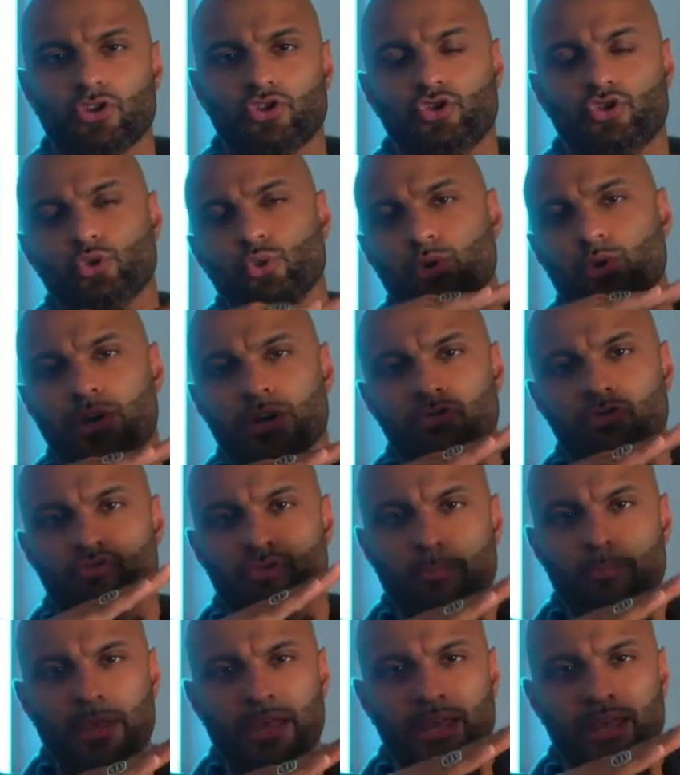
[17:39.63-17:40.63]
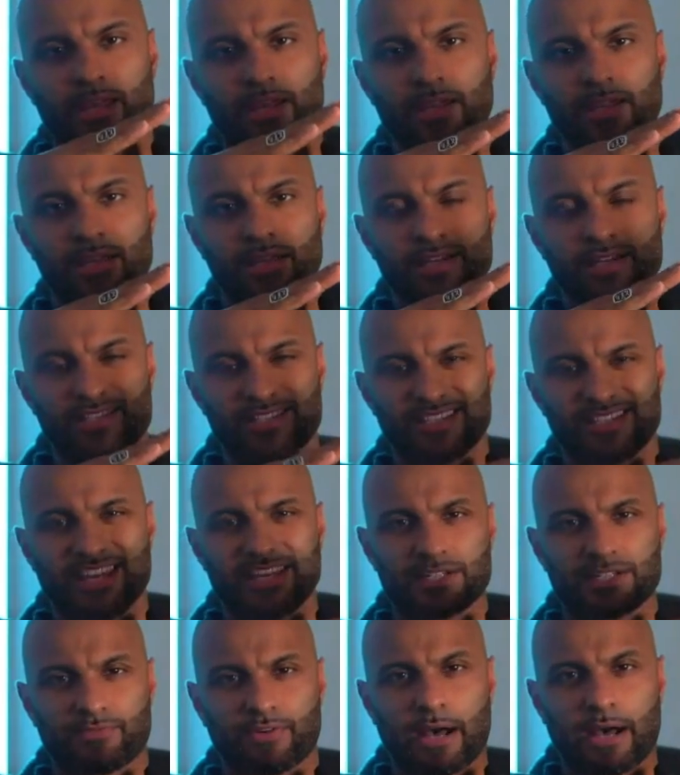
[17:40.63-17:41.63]
you can remain in a
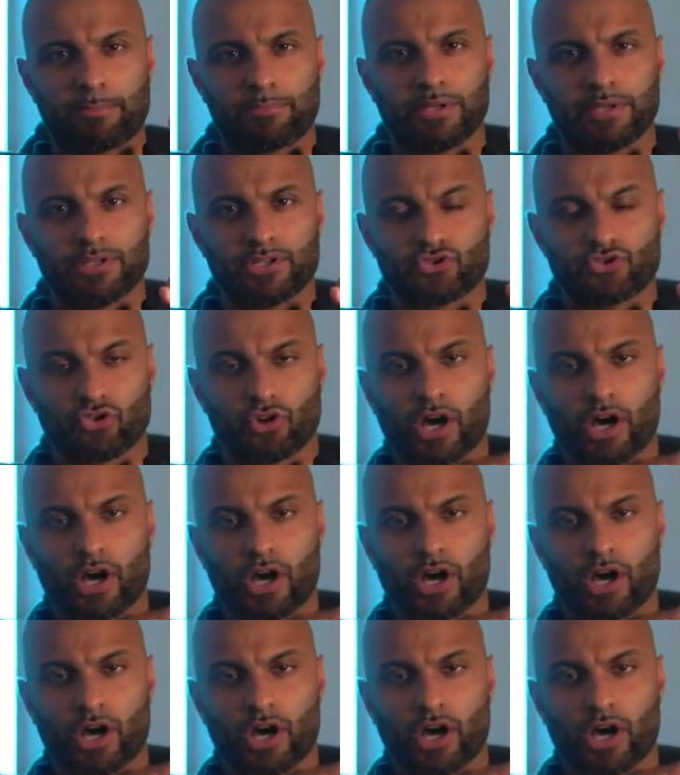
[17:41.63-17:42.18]
state of happiness